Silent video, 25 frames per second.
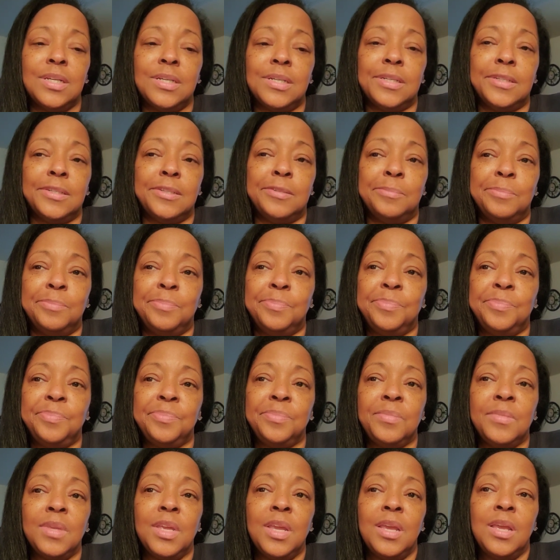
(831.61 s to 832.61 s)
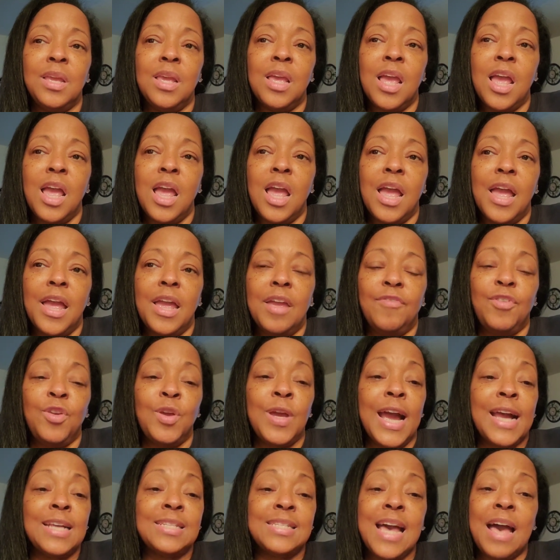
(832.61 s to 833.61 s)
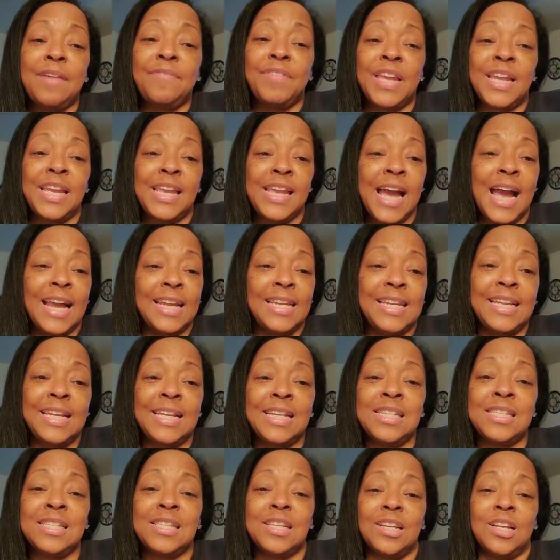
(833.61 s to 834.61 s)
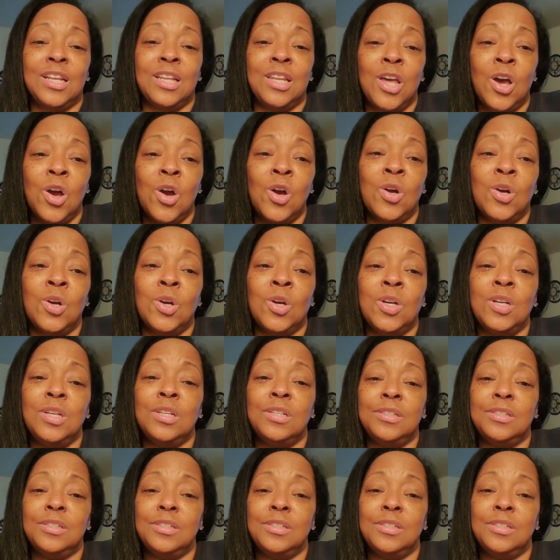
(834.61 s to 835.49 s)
If you guys have any ideas along